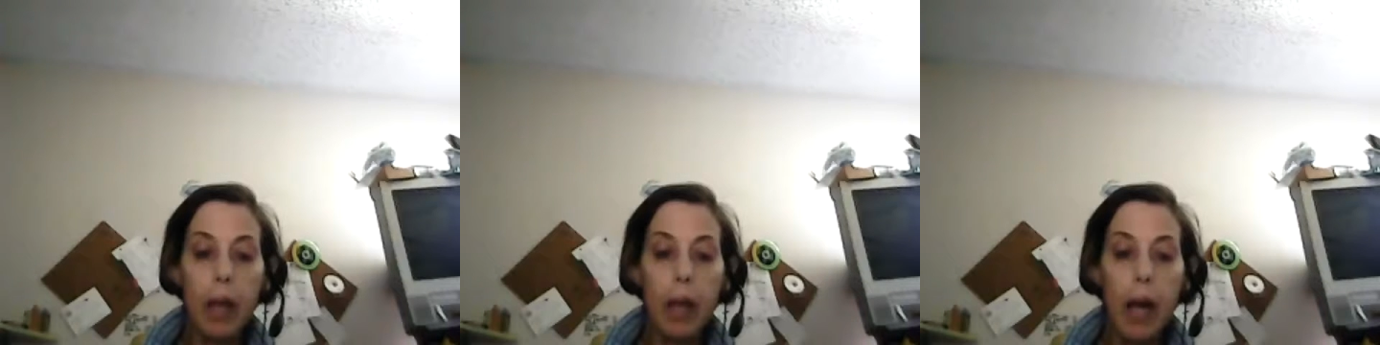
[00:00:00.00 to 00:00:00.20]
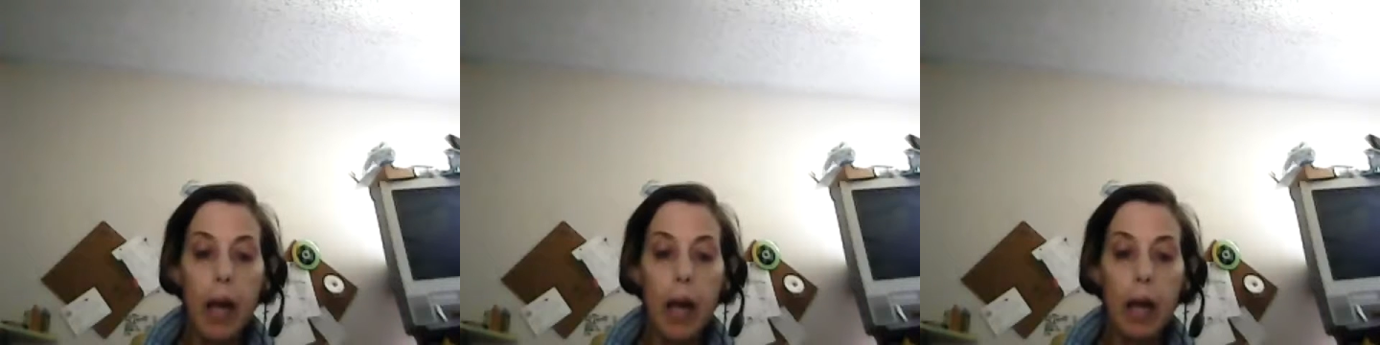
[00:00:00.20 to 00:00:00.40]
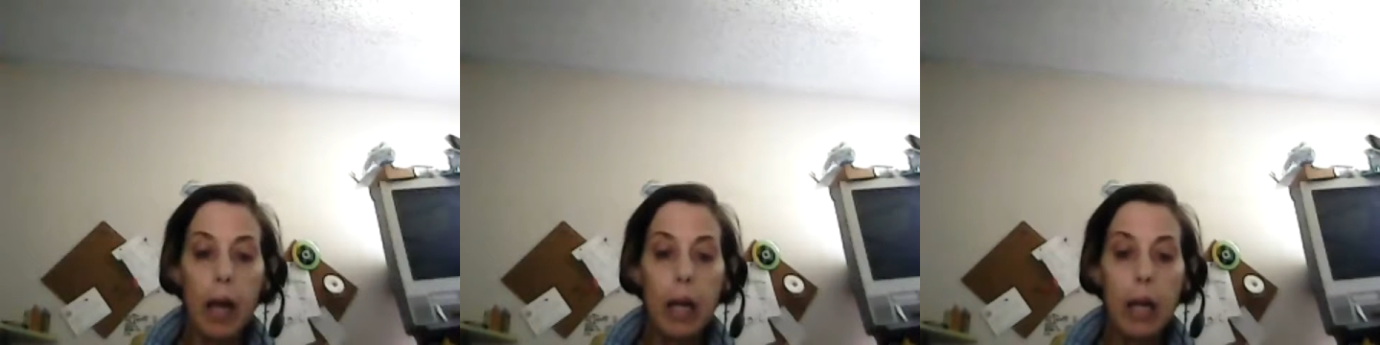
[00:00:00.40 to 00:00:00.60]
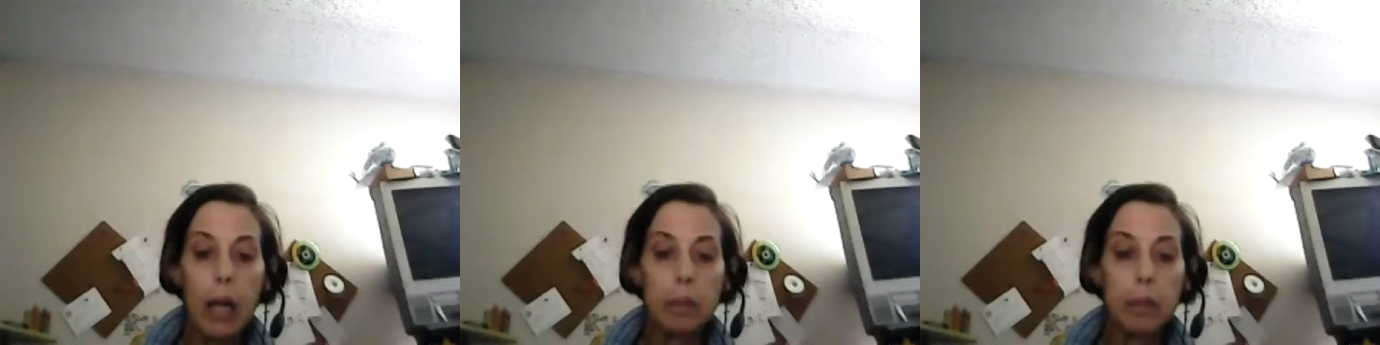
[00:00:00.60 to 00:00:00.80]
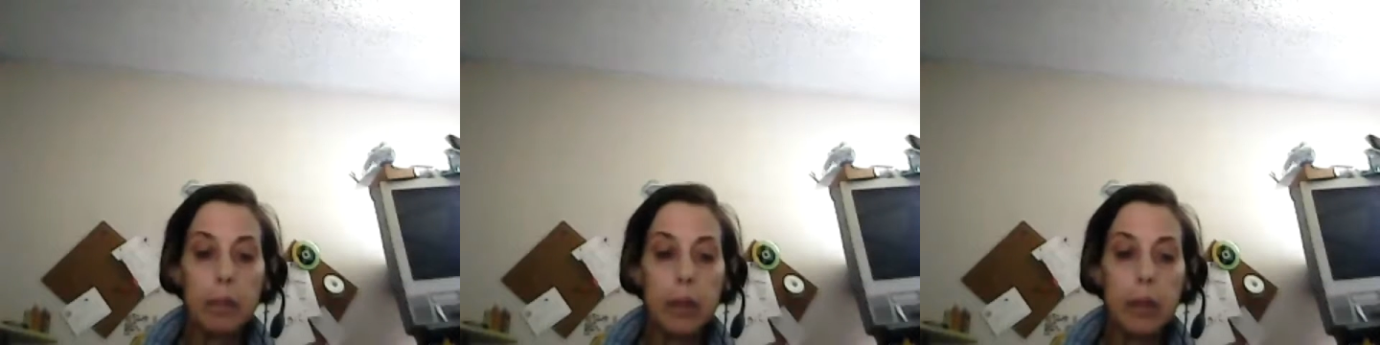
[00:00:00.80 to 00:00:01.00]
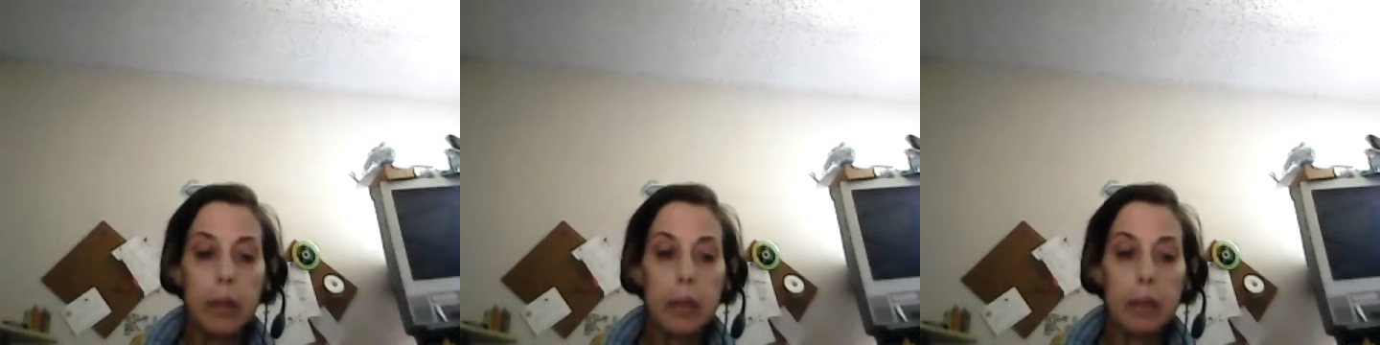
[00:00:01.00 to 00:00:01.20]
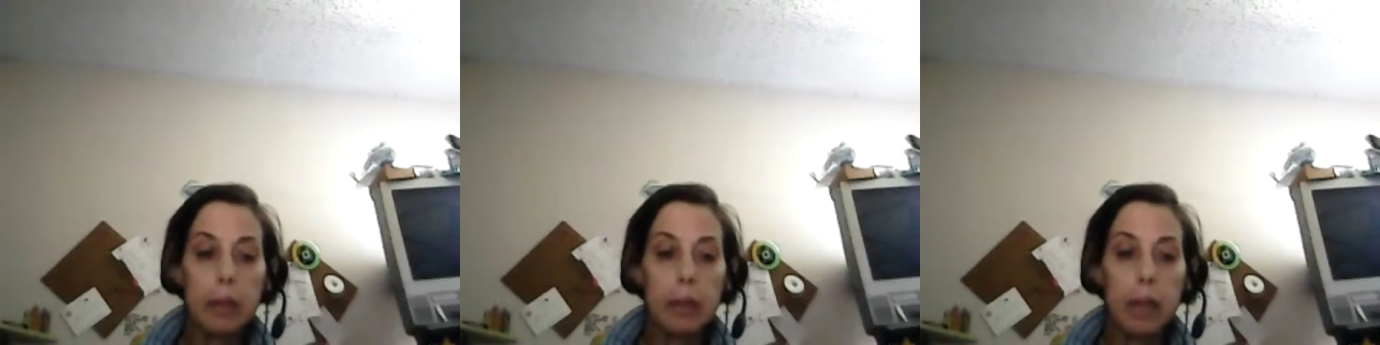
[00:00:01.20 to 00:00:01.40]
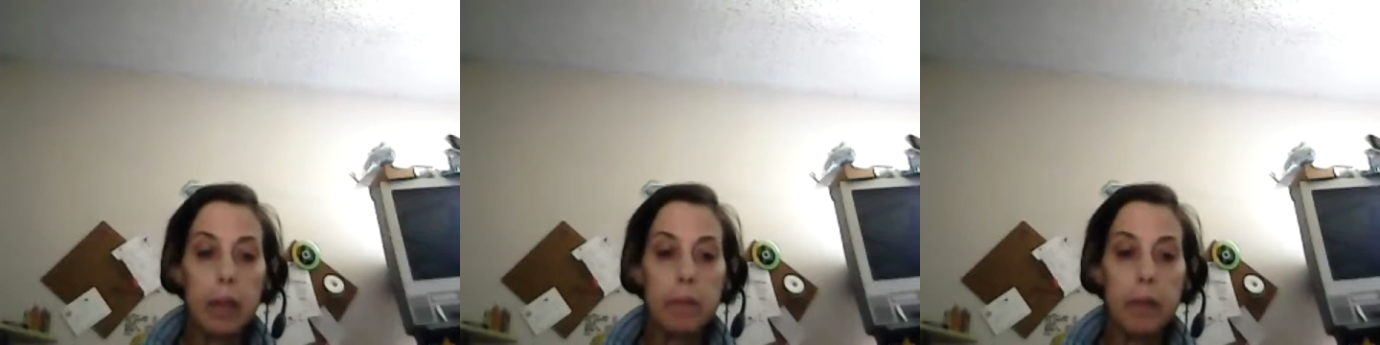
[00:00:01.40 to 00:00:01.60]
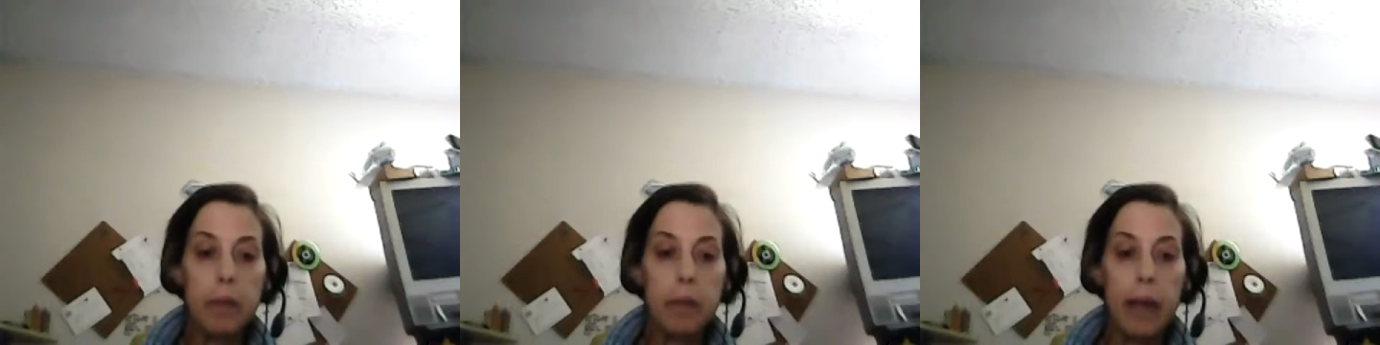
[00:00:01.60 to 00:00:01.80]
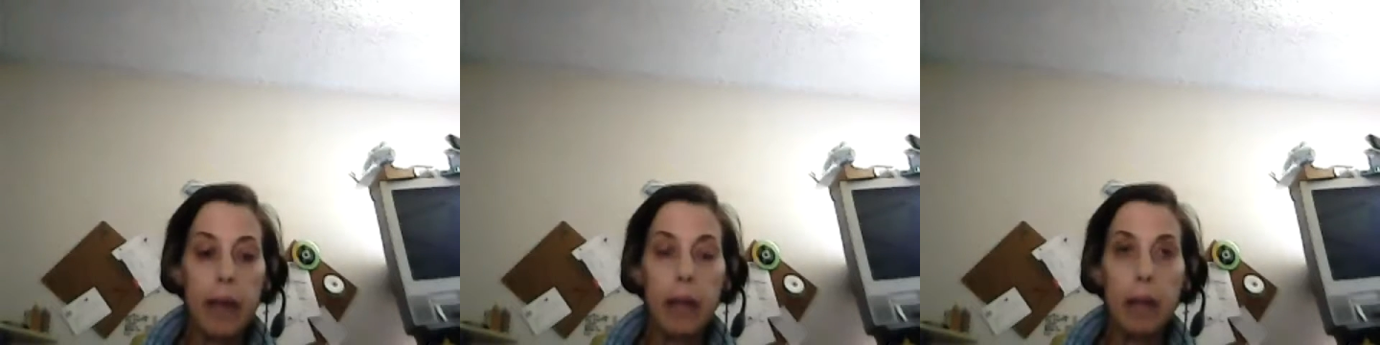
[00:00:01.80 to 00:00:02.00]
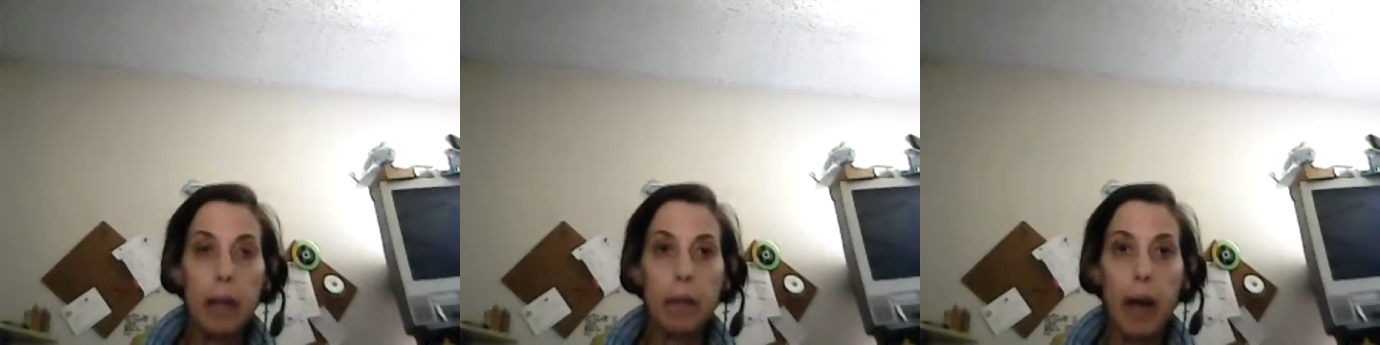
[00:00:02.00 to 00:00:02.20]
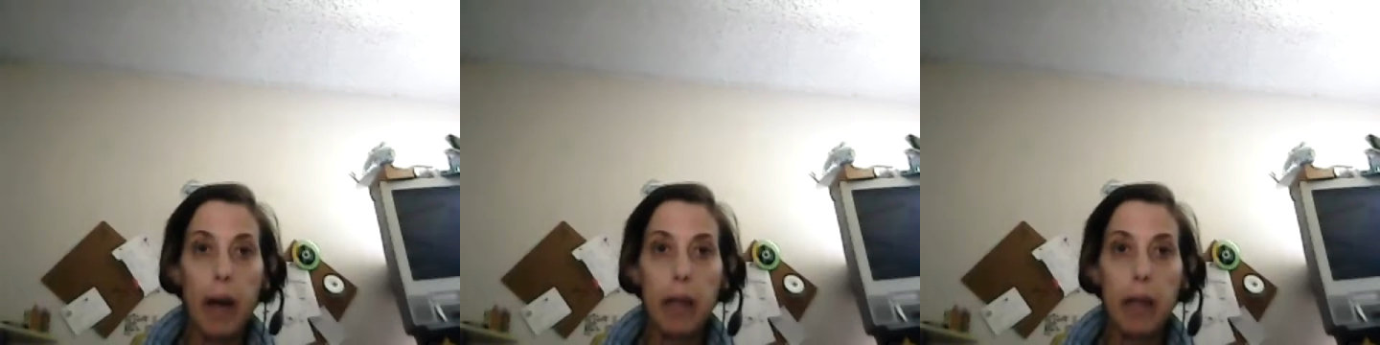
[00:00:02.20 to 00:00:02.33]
I love